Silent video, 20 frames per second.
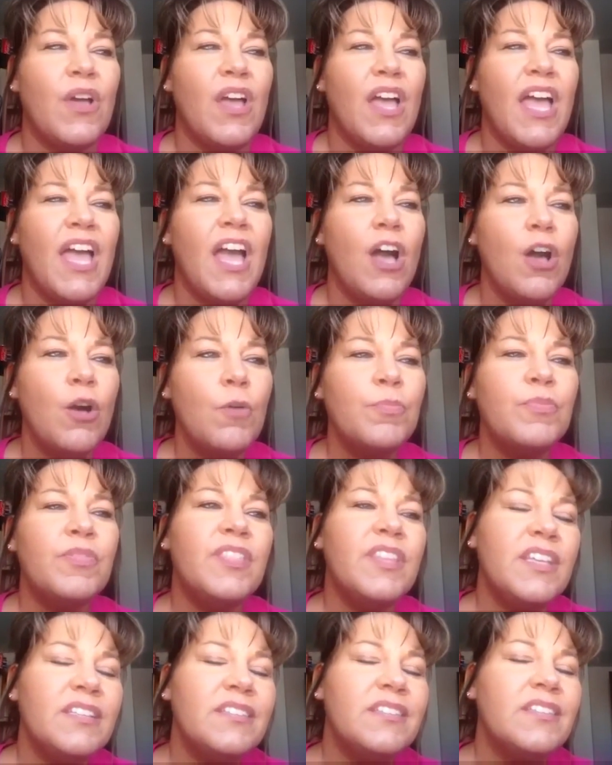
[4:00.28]
help
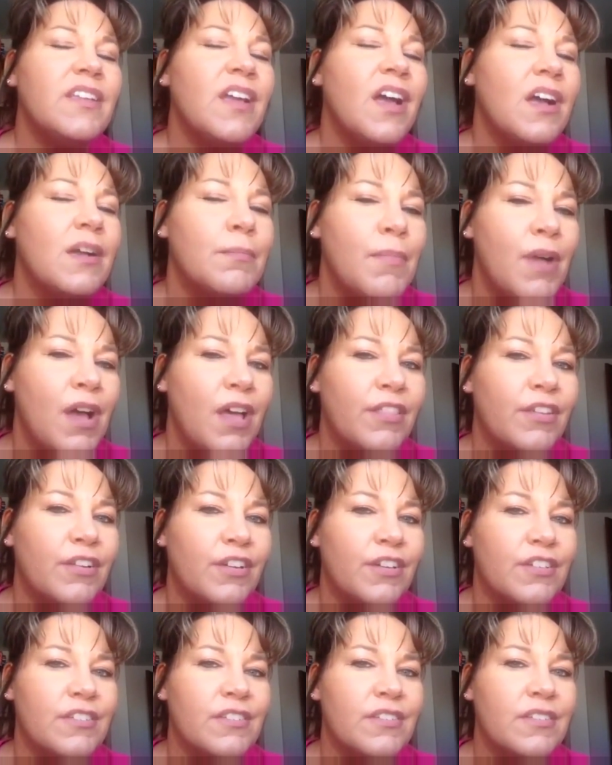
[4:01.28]
these young
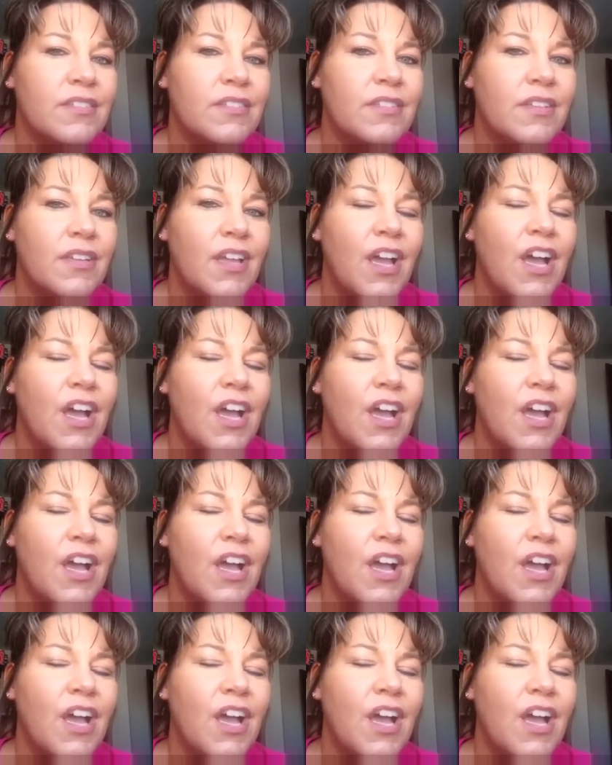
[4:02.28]
mothers